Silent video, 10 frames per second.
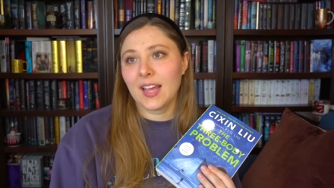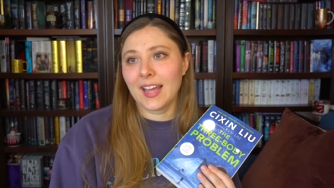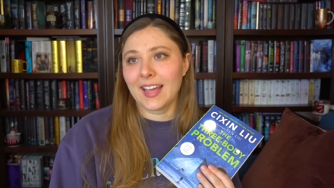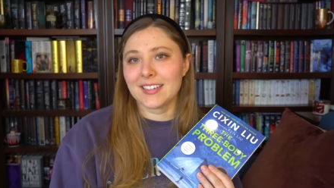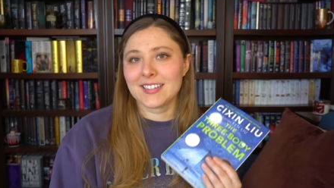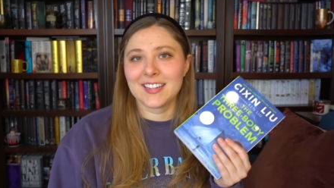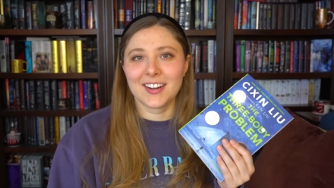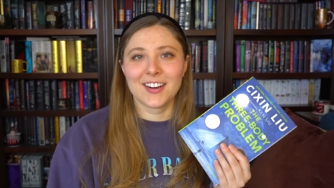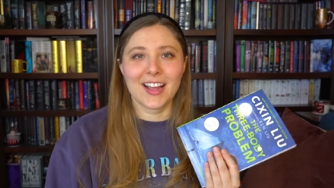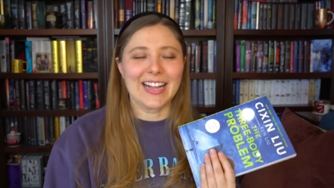And
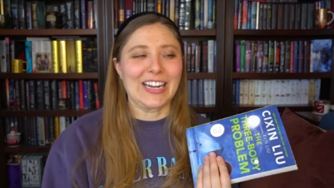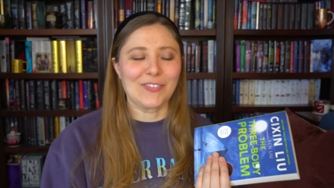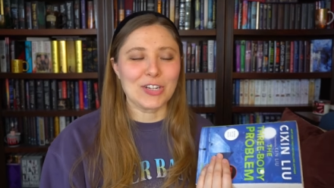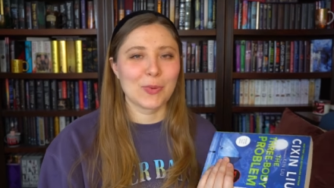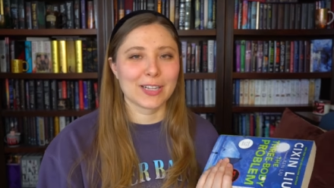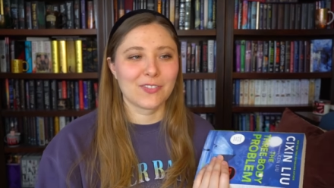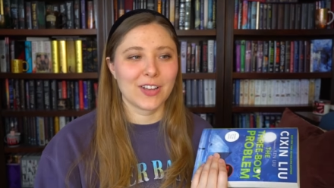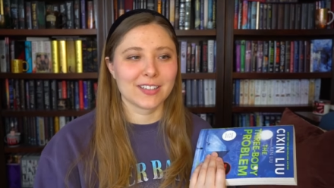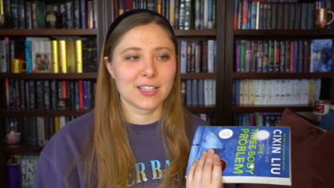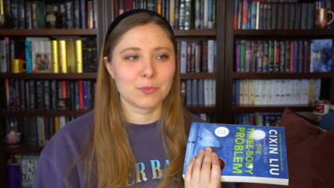here I kind of respect the
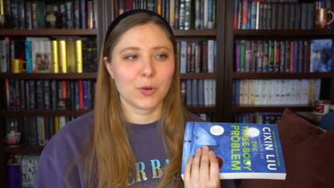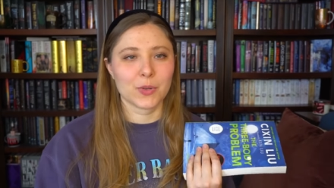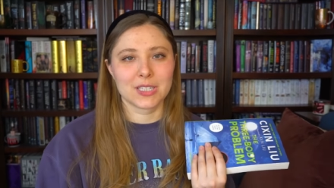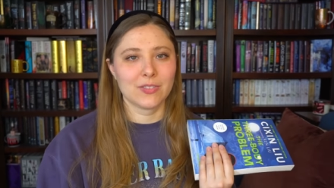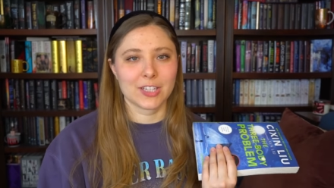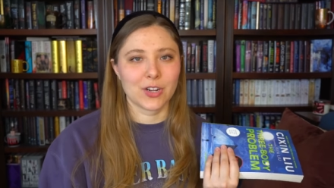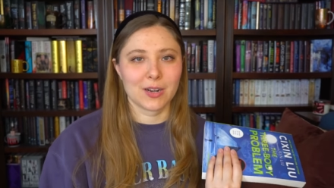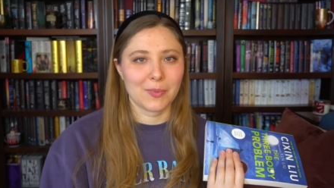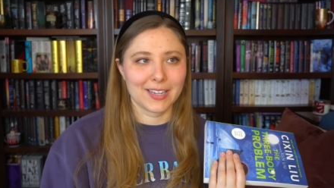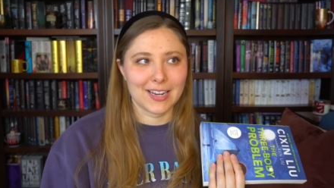fact that this book wasn't even, like, trying
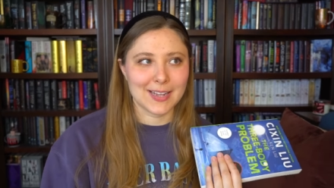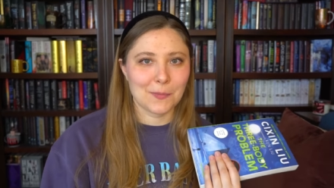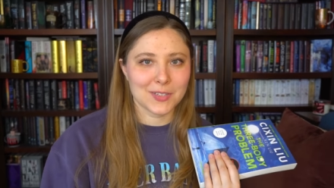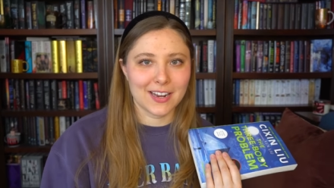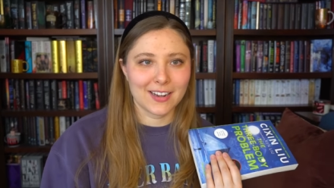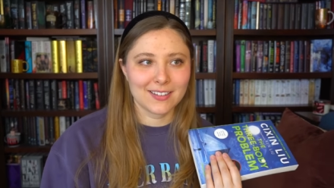to make an attempt at